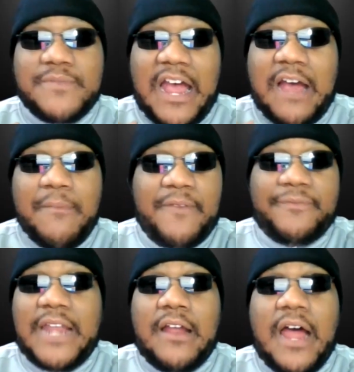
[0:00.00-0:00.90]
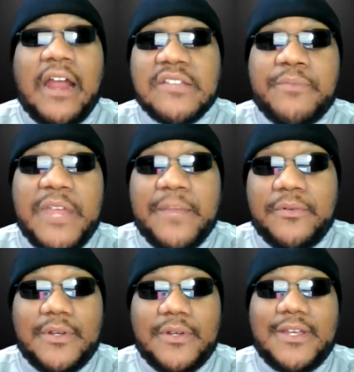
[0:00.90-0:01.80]
just I'll be flat out honest with
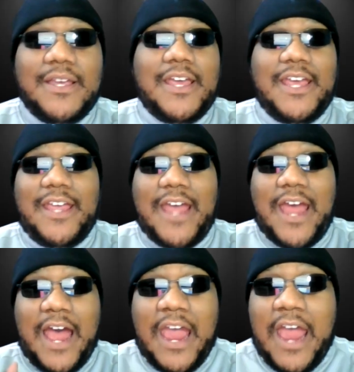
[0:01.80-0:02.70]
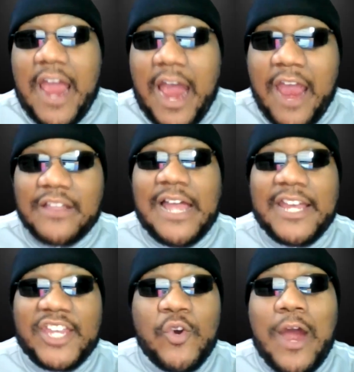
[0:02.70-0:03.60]
people. I, I, I either
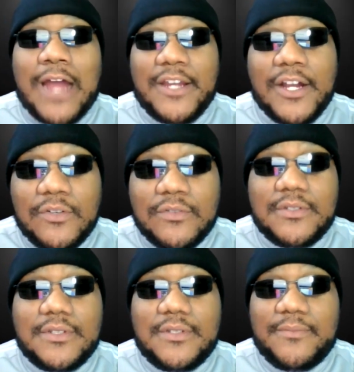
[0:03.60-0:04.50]
like you or I don't,